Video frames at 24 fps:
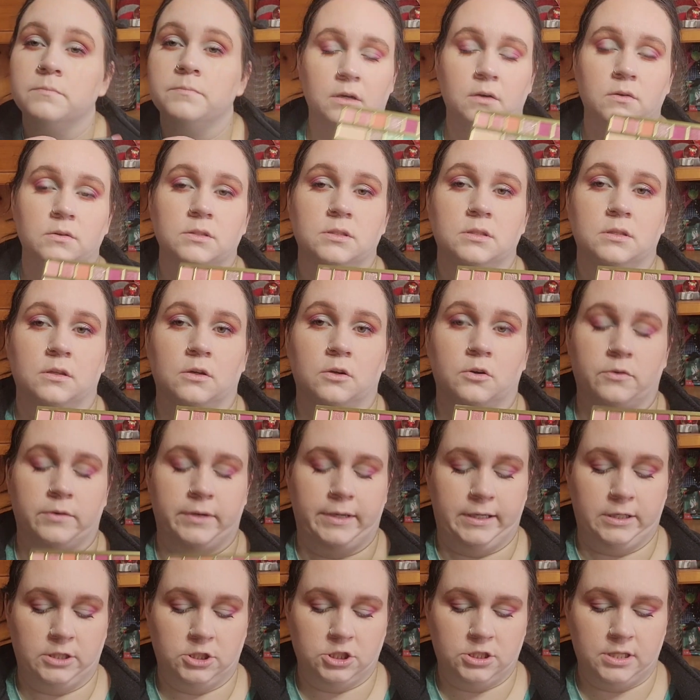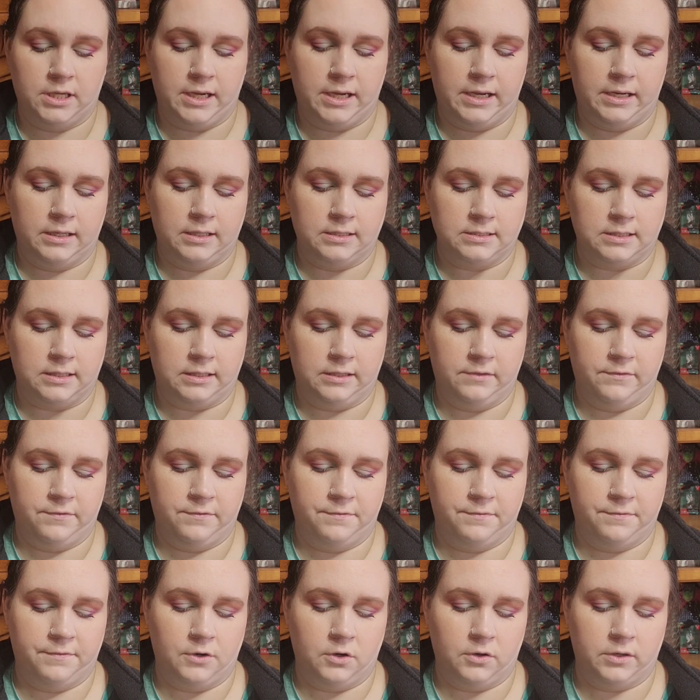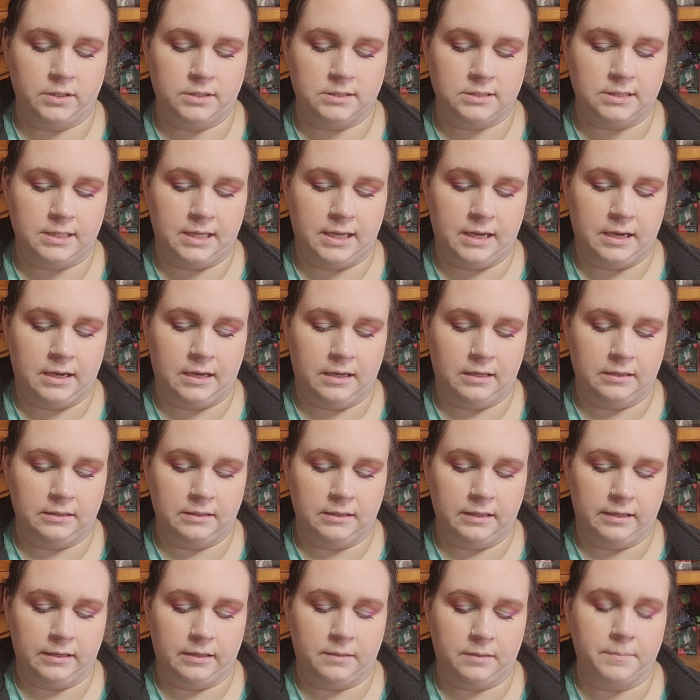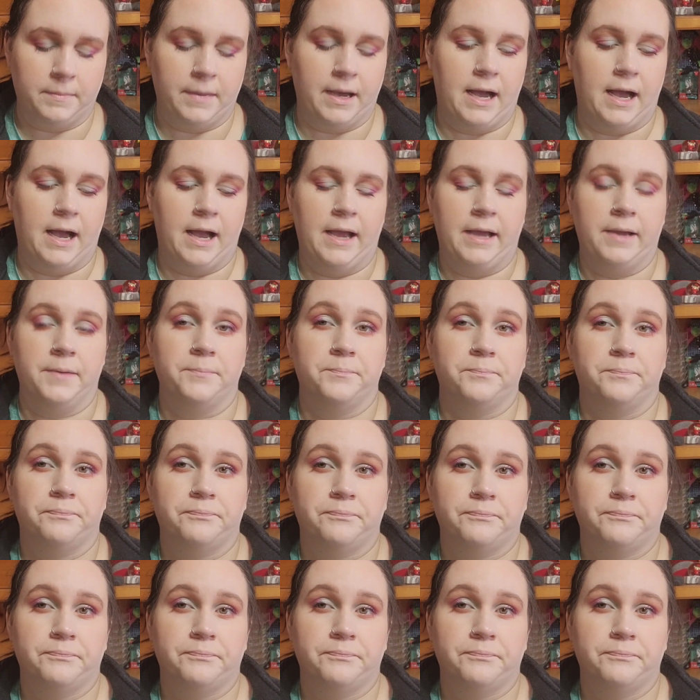I'm going to the green shade because I need to focus that on like my